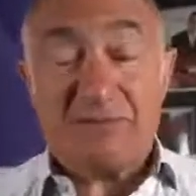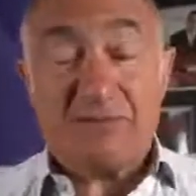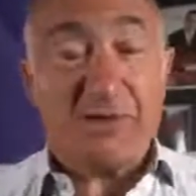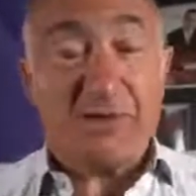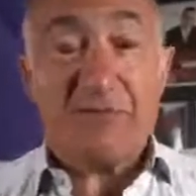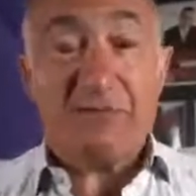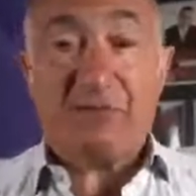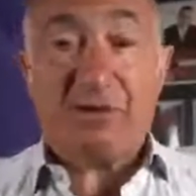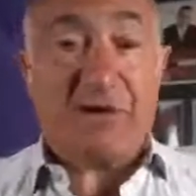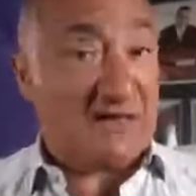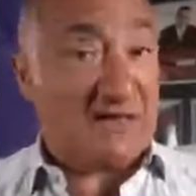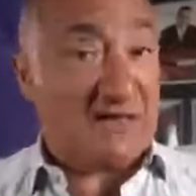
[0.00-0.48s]

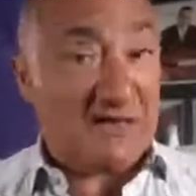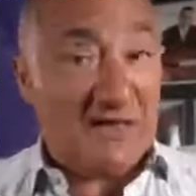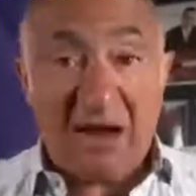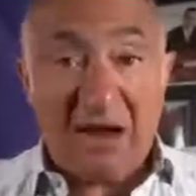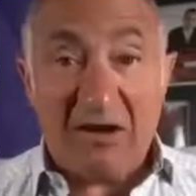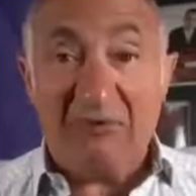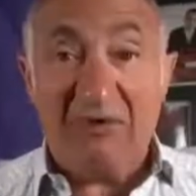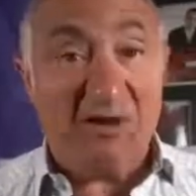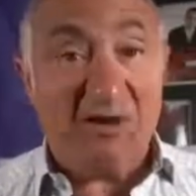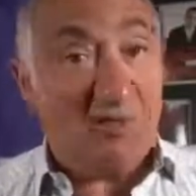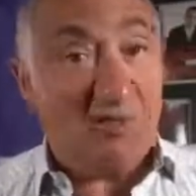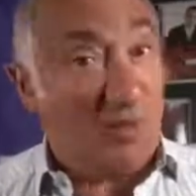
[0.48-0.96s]
people are
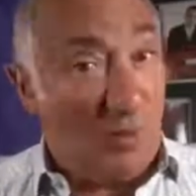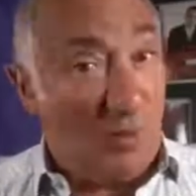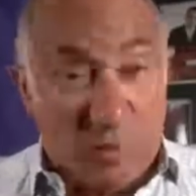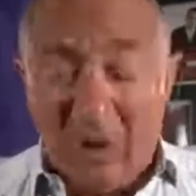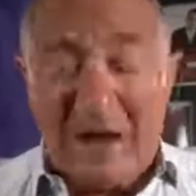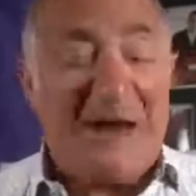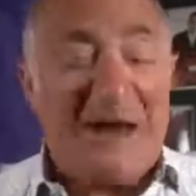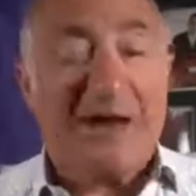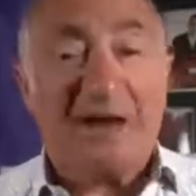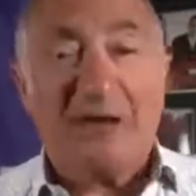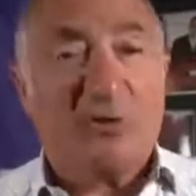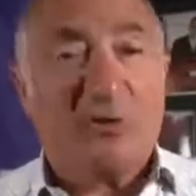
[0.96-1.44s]
carrying the
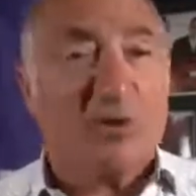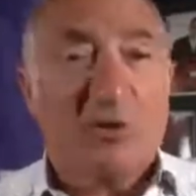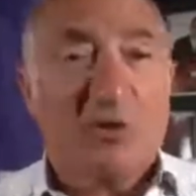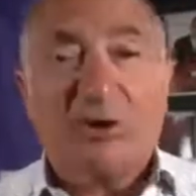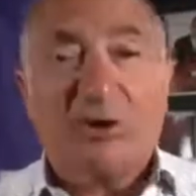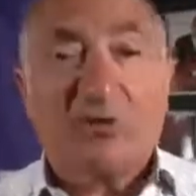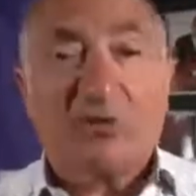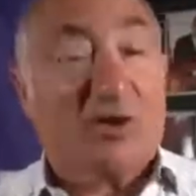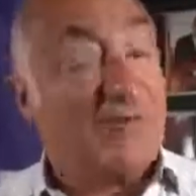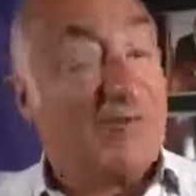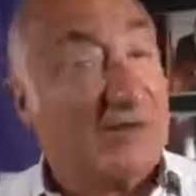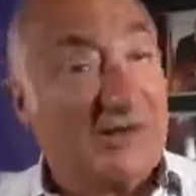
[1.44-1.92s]
weight of the
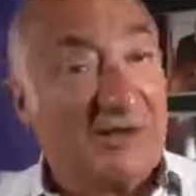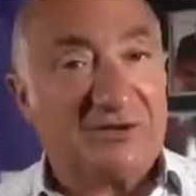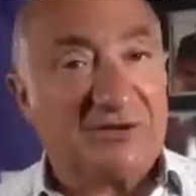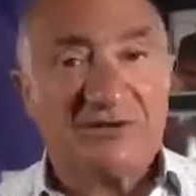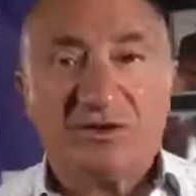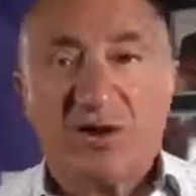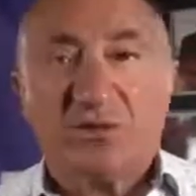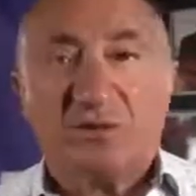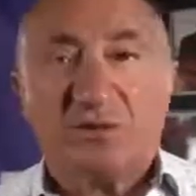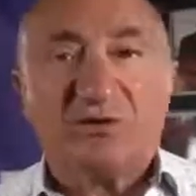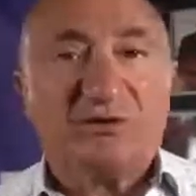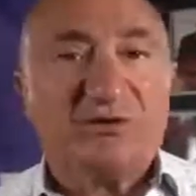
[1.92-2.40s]
world on their
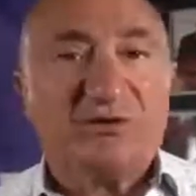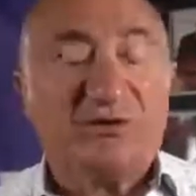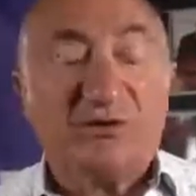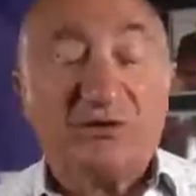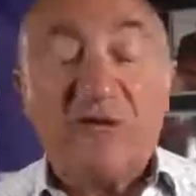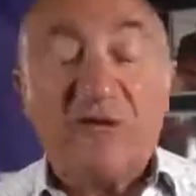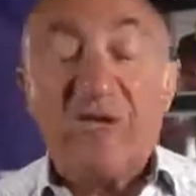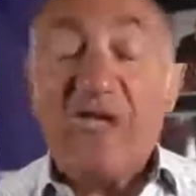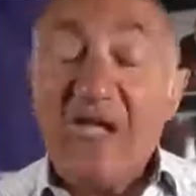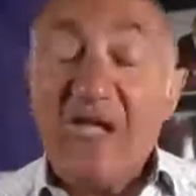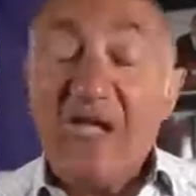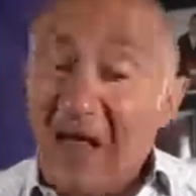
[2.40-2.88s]
shoulders,
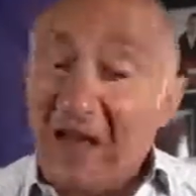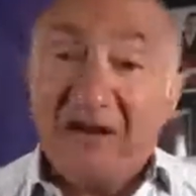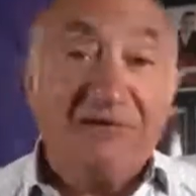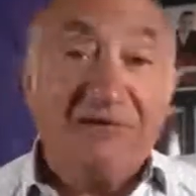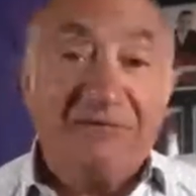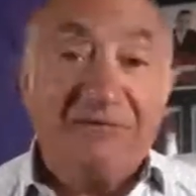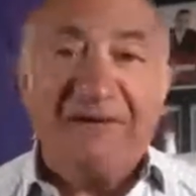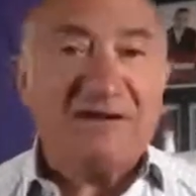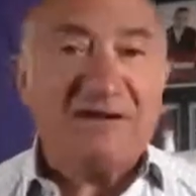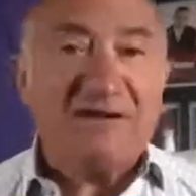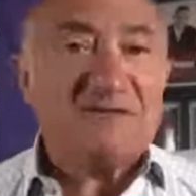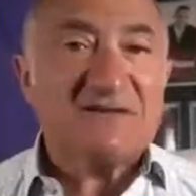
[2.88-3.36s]
and it
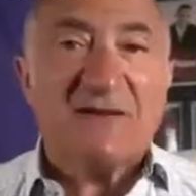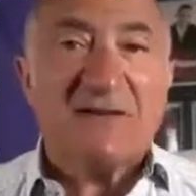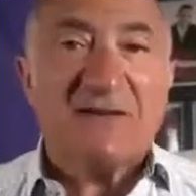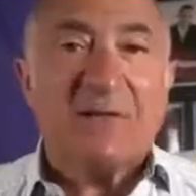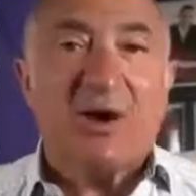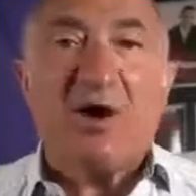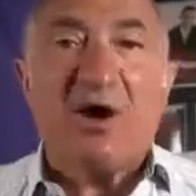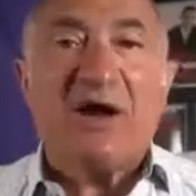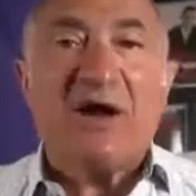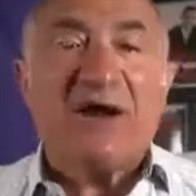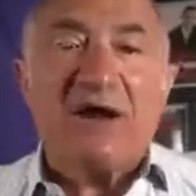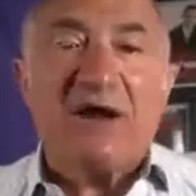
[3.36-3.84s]
affects their
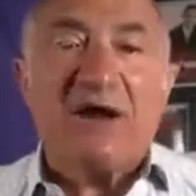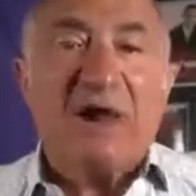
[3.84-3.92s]
mind.